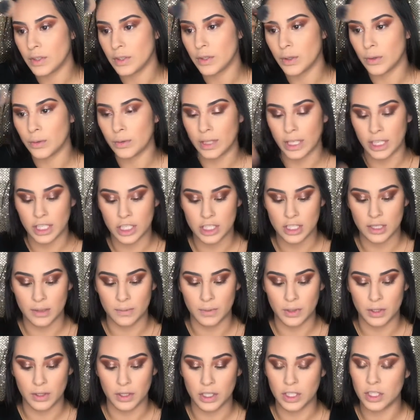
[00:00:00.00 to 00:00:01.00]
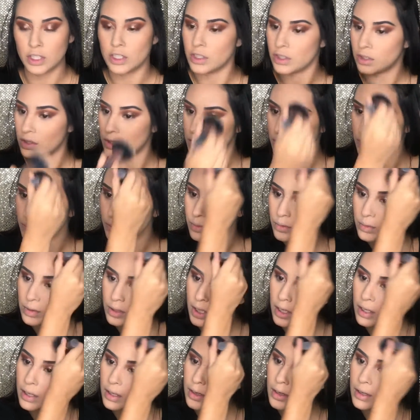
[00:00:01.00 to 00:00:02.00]
you don't like shimmer, you could just use
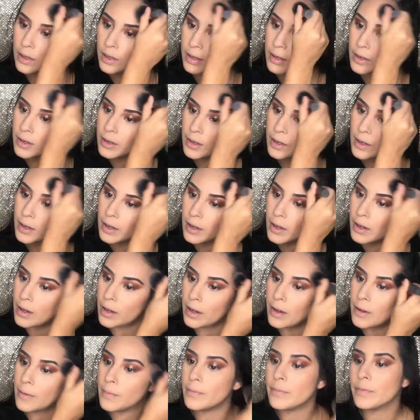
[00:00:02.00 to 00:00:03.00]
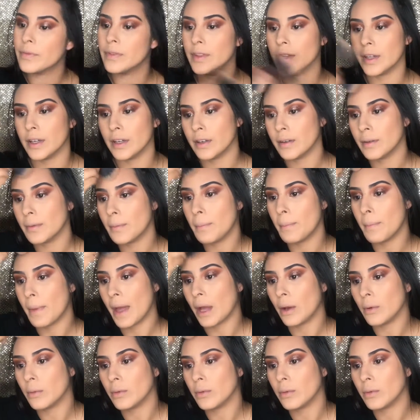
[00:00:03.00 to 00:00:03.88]
the matte